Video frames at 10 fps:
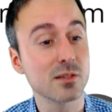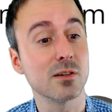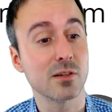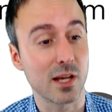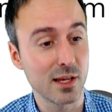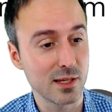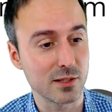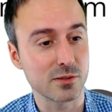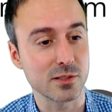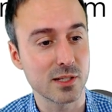Okay,
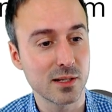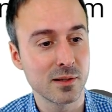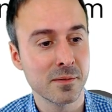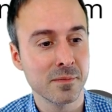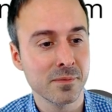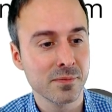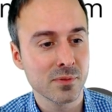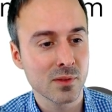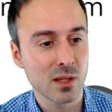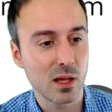interesting.
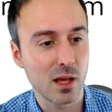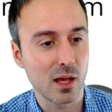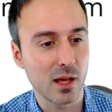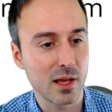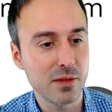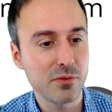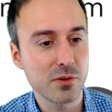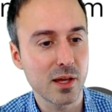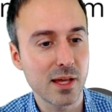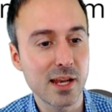Uh, if you
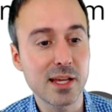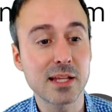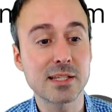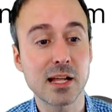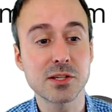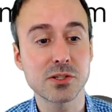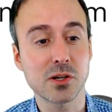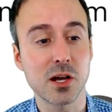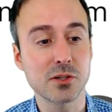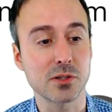can, and again, tell us your
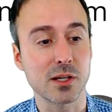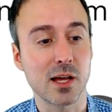country.